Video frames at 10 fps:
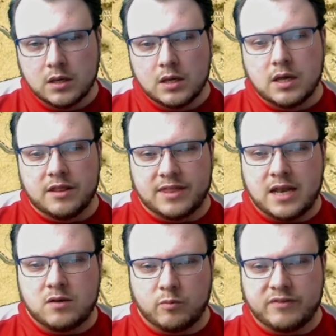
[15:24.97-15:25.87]

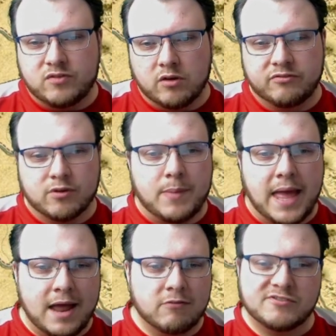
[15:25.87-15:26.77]
Then we've gone for a
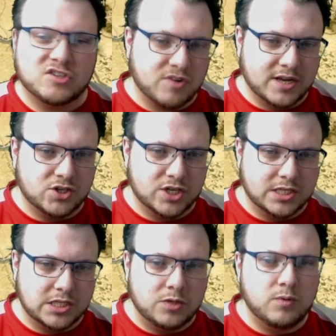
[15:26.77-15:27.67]
pair of
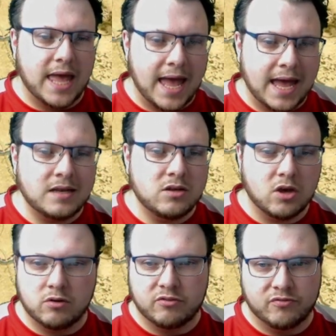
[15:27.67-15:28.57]
strategists. You can
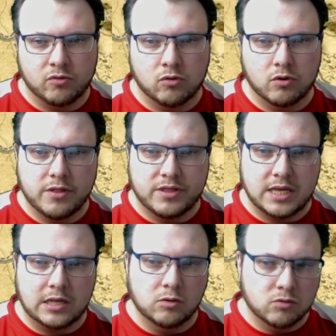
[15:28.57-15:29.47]
go for the
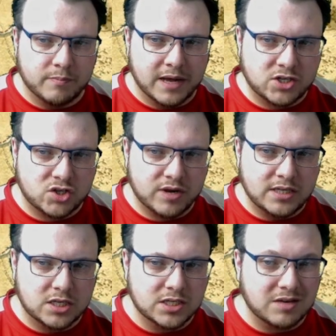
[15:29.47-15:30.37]
Lord Magistrates,
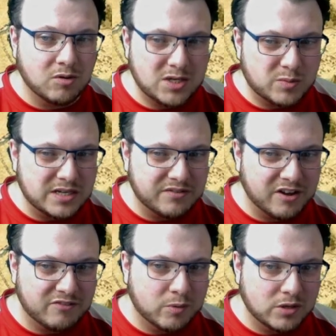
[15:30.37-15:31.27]
because they're only 25
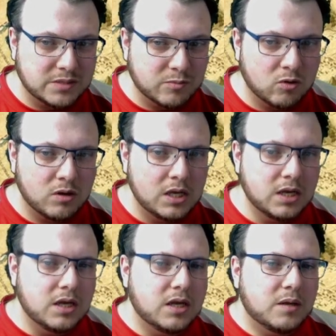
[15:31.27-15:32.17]
points more.
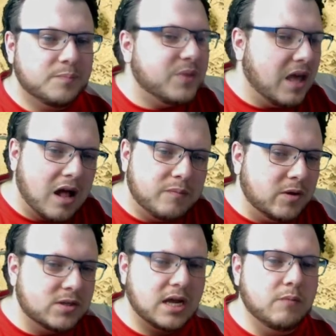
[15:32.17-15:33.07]
I'll be
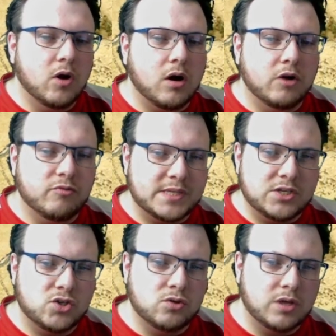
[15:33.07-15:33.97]
honest, I'm not 100%
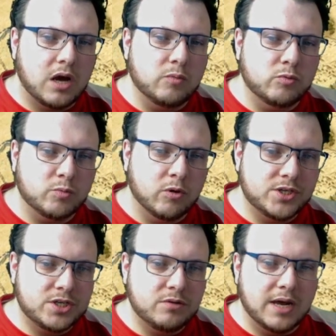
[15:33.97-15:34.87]
sure that I would want
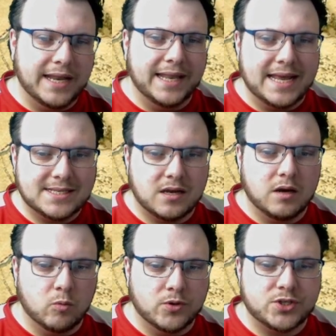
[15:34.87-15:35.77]
to, unless I
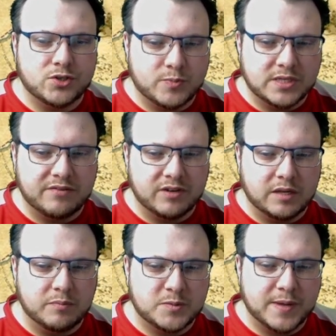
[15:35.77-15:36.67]
want to specifically
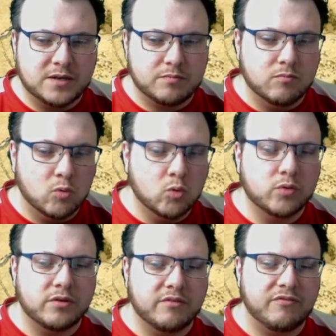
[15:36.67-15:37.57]
spend more
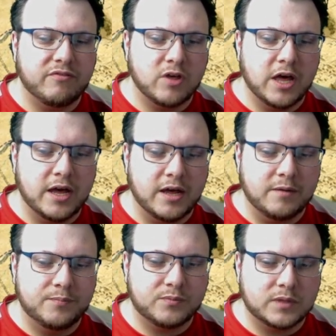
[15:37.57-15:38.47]
than
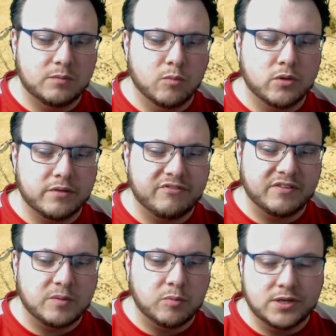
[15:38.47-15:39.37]
50
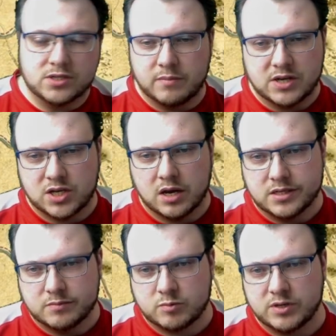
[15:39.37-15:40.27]
points on magic
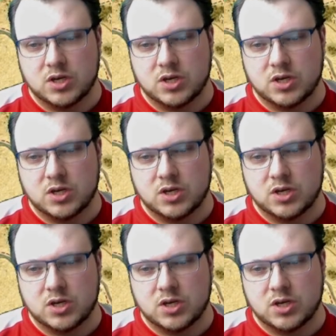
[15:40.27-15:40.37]
items, which,